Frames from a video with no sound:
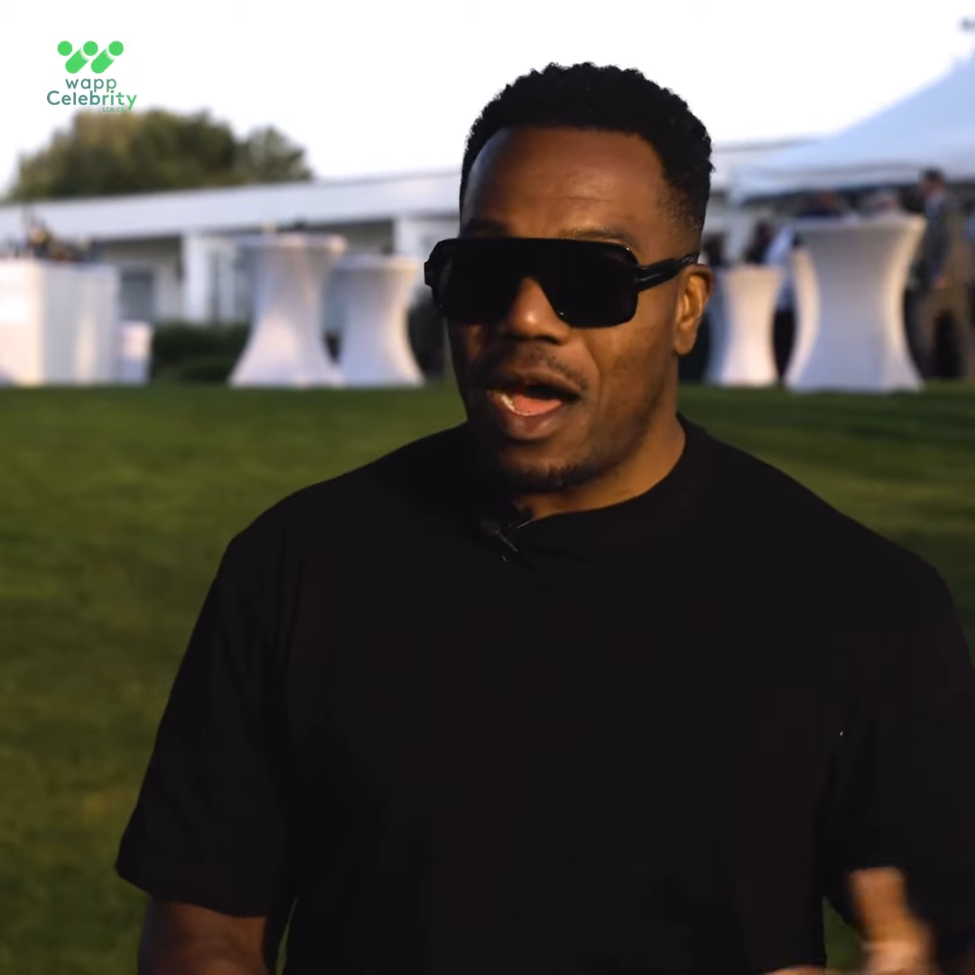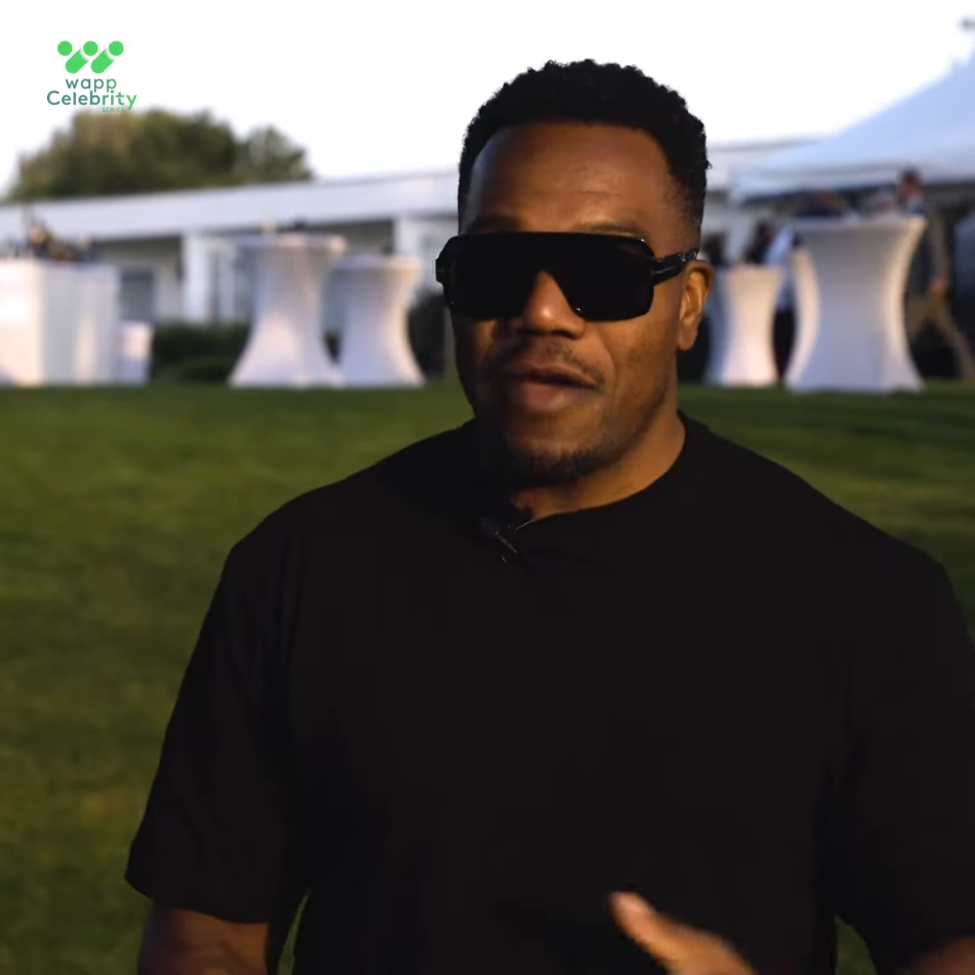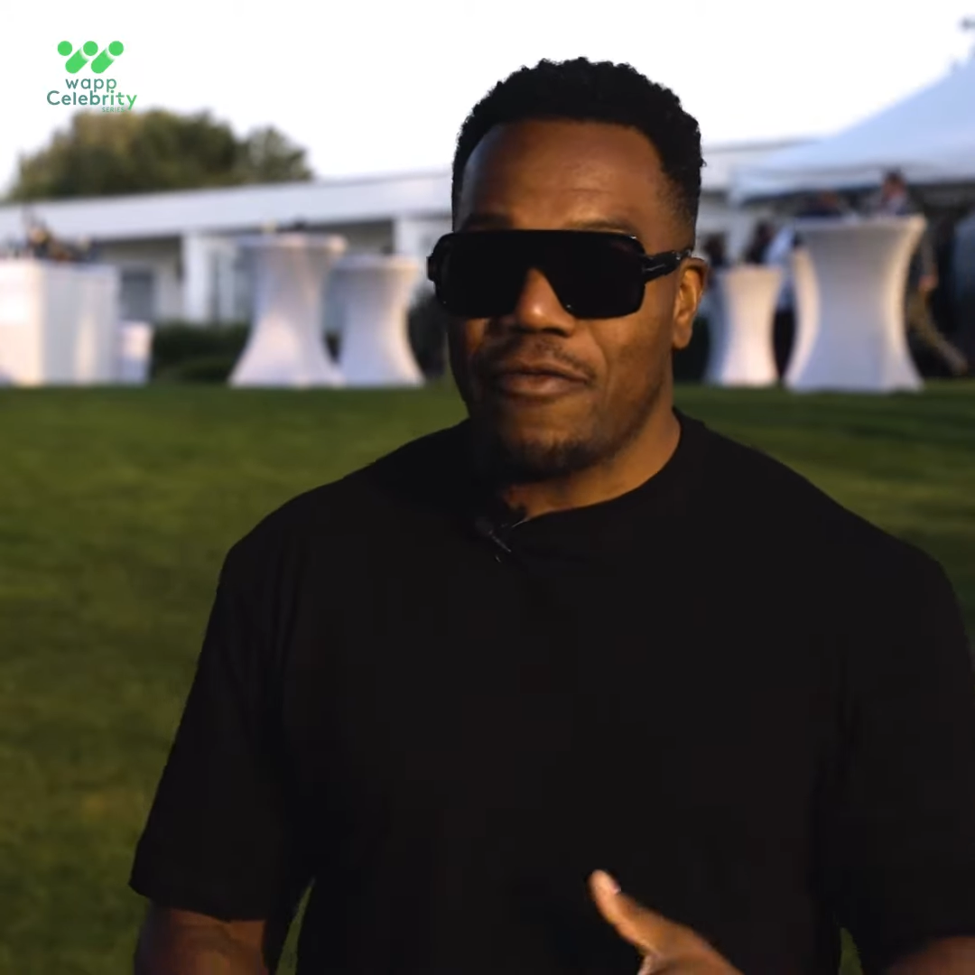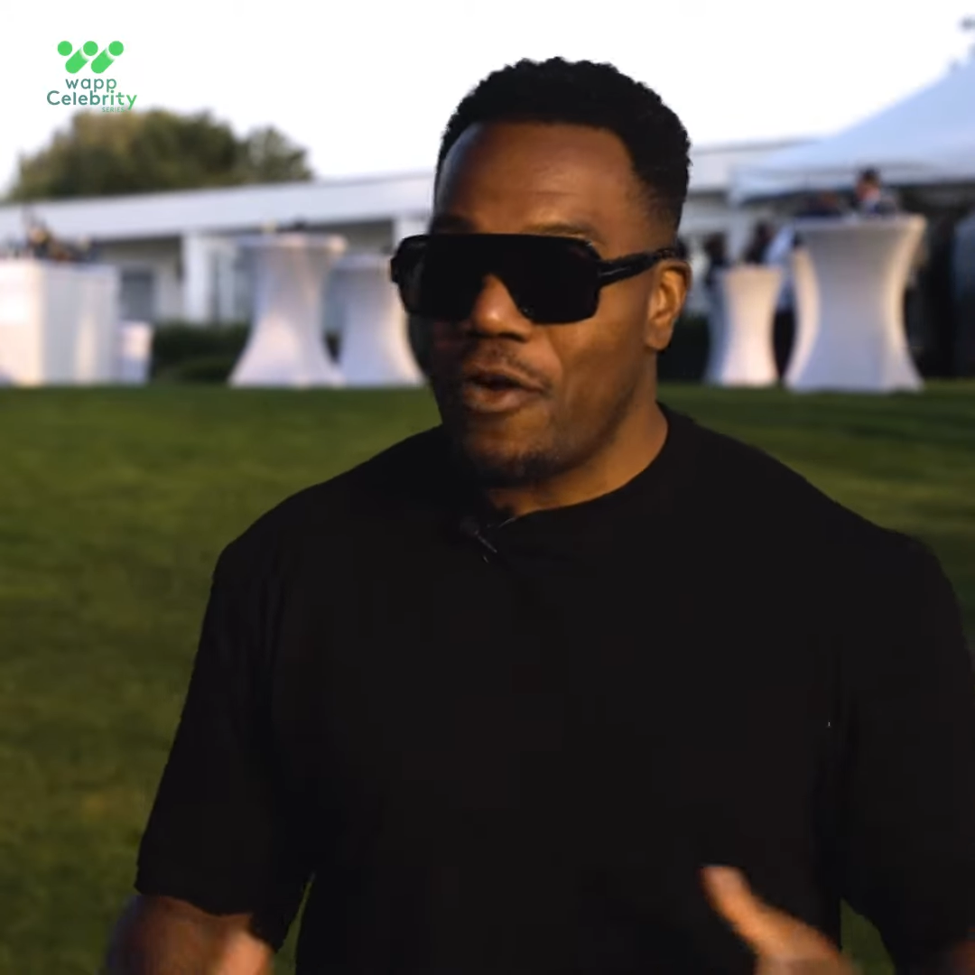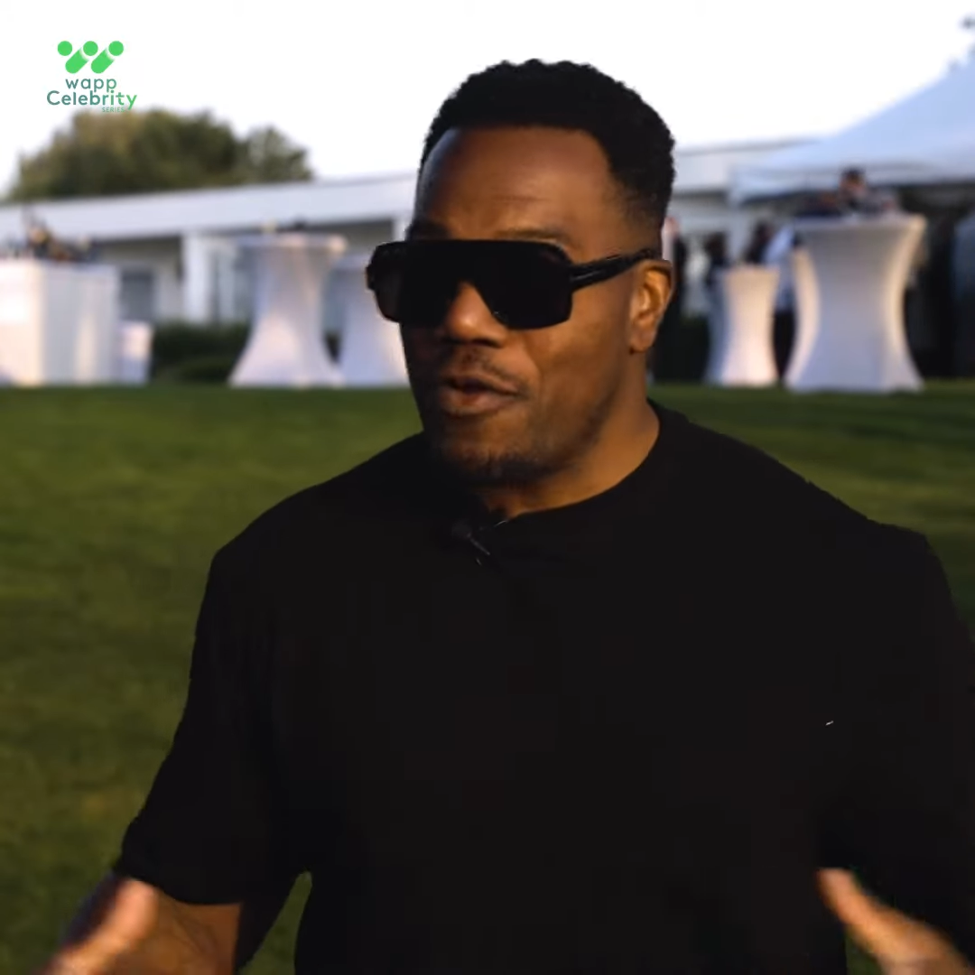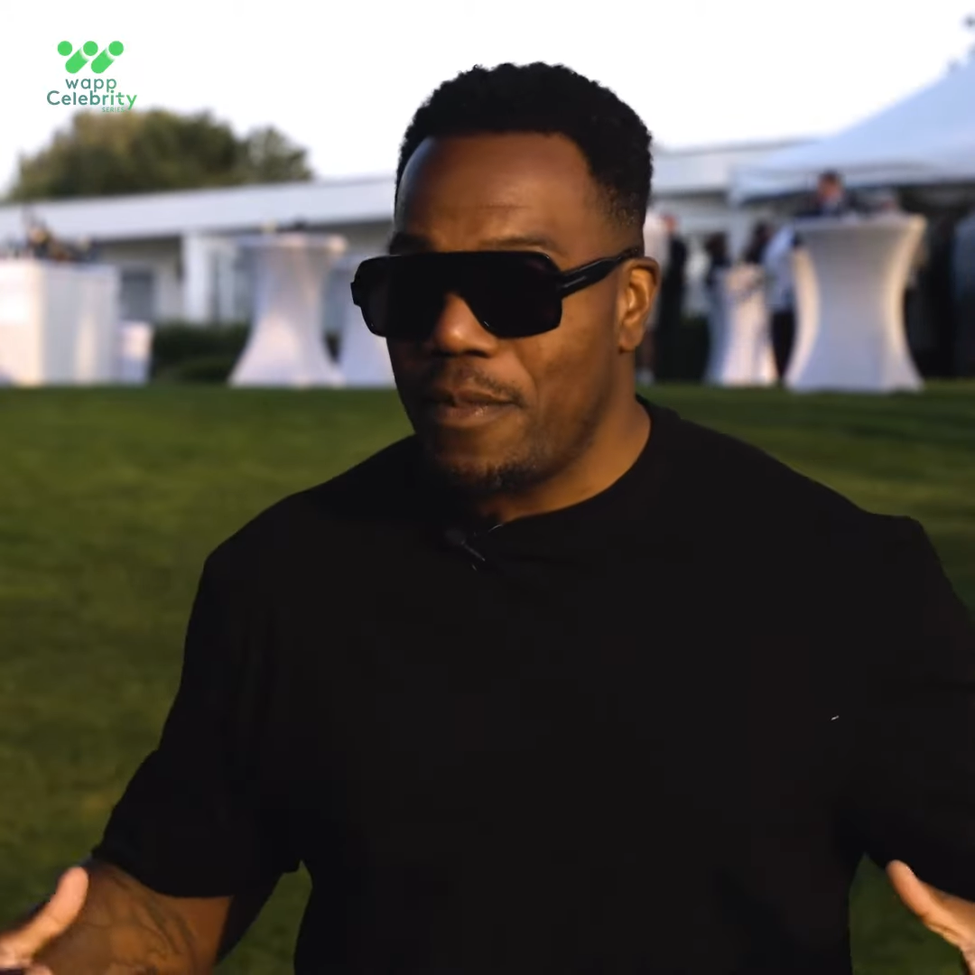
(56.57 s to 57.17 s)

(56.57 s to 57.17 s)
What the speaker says: I've grown